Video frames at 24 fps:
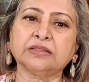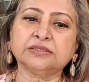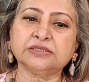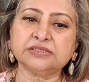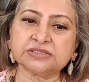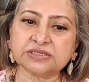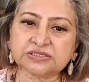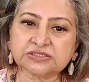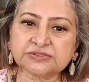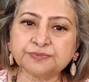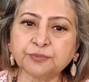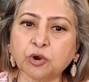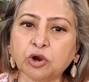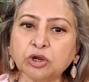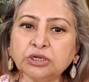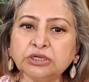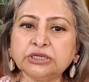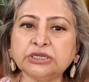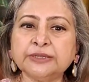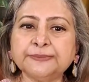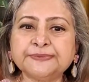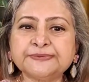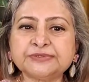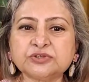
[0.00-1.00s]
These are small
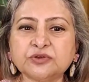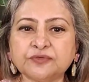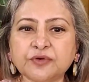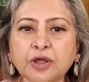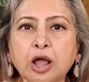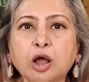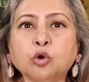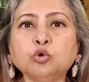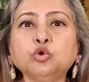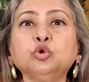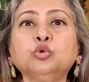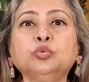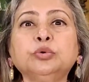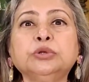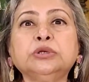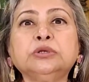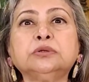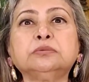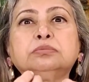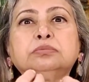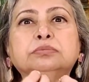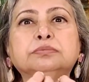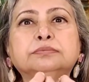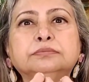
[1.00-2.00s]
tips of how you
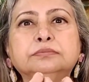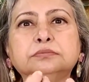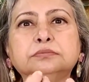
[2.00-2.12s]
will